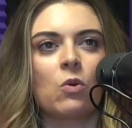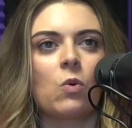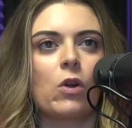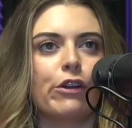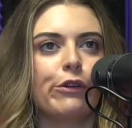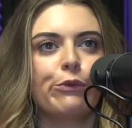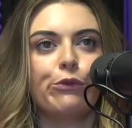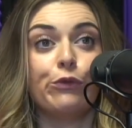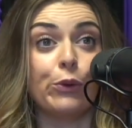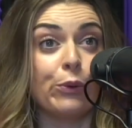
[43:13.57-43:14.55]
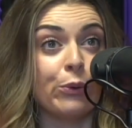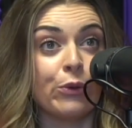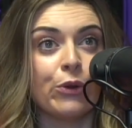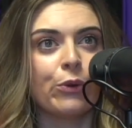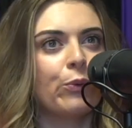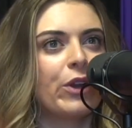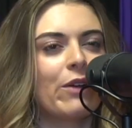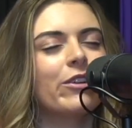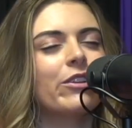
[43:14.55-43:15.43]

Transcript: or food, whatever